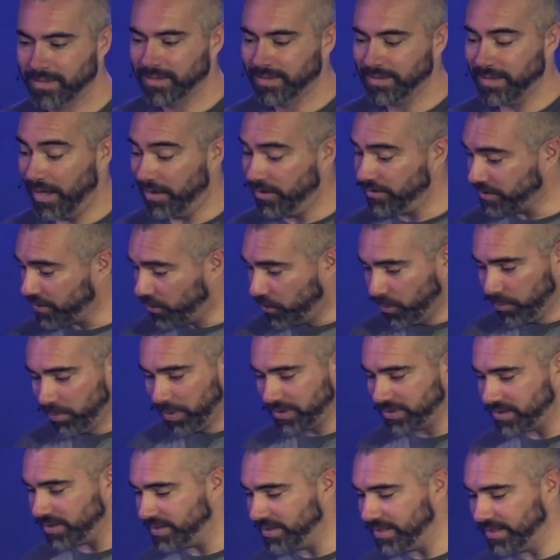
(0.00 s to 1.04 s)
Now, there's a whole
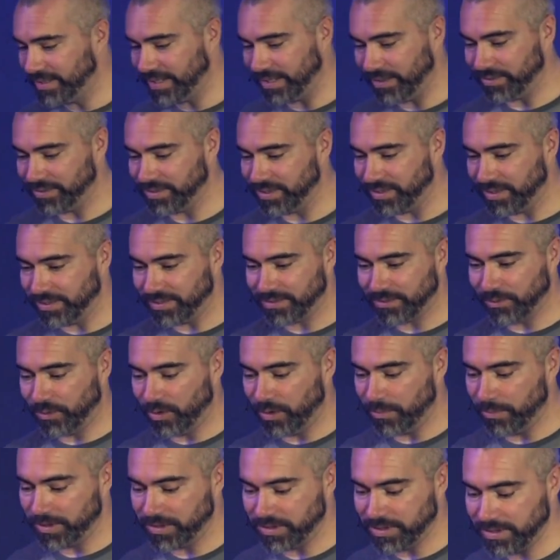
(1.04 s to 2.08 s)
bunch of details in the
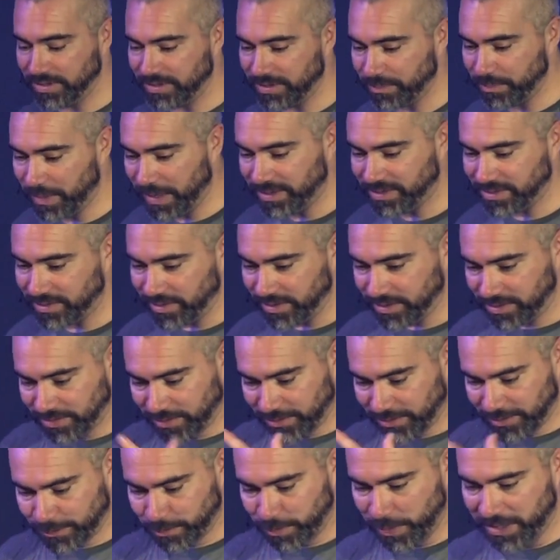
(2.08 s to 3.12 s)
story, but Jesus basically
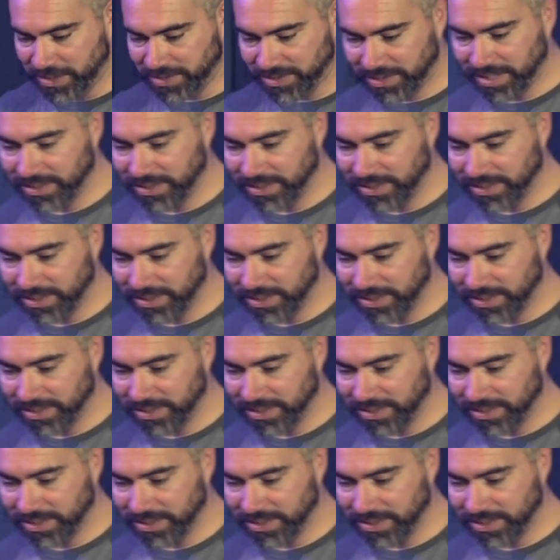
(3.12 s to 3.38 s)
speaks to